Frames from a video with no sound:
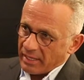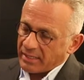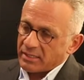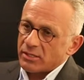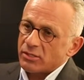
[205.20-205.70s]

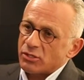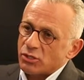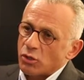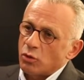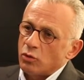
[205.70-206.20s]
that
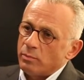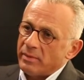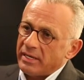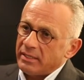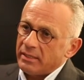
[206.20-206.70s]
so
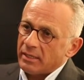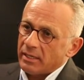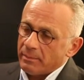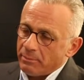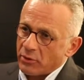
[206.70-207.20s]
many
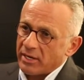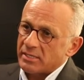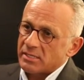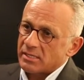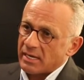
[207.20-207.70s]

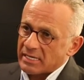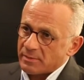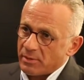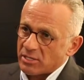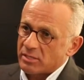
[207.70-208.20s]
brands
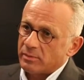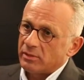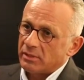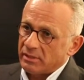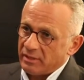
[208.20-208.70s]
as
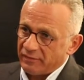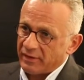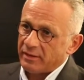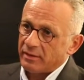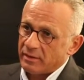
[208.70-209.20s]
possible
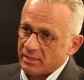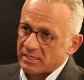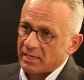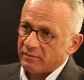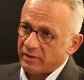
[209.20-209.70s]
defend the
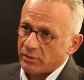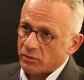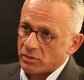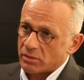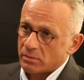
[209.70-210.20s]
same
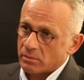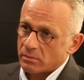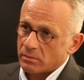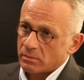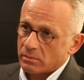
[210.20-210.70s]
values.
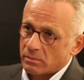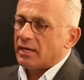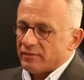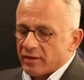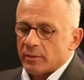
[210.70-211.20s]

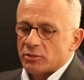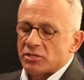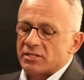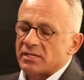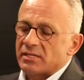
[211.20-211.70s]
I very
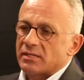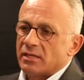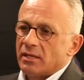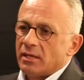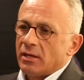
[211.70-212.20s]
much insist.
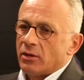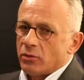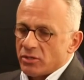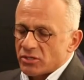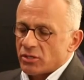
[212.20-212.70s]

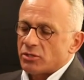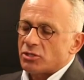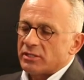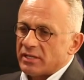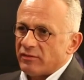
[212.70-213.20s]

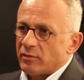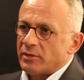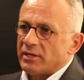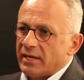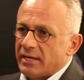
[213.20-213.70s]
Research and
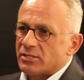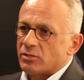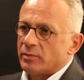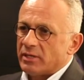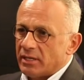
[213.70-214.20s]
development
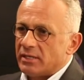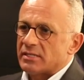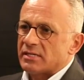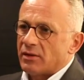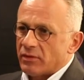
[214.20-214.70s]
has to be
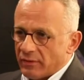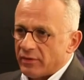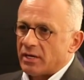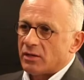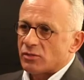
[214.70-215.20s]
inside
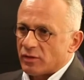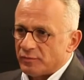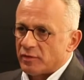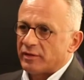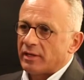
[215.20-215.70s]
of the house
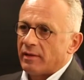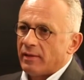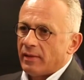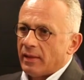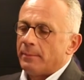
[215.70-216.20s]
of Bovet,
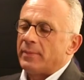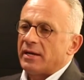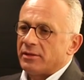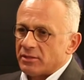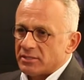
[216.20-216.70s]

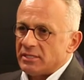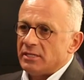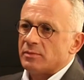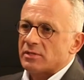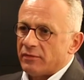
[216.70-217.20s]
by the
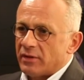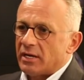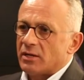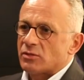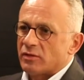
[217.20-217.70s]
teams of
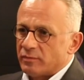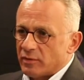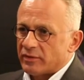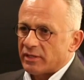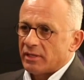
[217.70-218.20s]
the house of
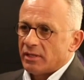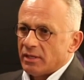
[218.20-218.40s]
Bovet.